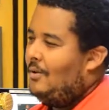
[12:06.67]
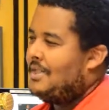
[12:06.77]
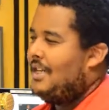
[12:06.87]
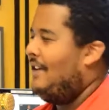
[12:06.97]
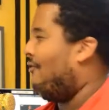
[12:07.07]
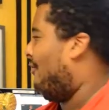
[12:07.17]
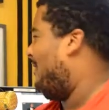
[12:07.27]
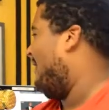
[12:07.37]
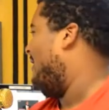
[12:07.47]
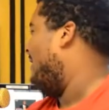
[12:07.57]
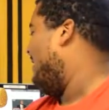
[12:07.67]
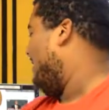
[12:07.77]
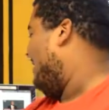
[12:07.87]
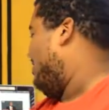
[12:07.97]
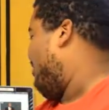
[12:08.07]
slavery thing,
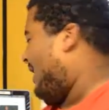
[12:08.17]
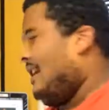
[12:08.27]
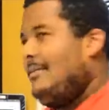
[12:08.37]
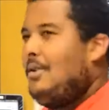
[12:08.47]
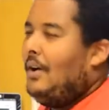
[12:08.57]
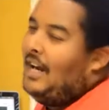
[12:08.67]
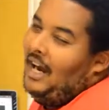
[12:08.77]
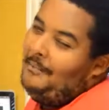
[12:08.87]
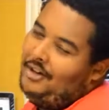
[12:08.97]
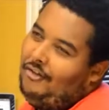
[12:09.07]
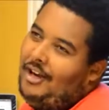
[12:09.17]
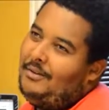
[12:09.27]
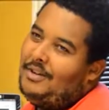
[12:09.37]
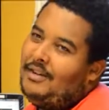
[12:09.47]
and try to come to a common ground.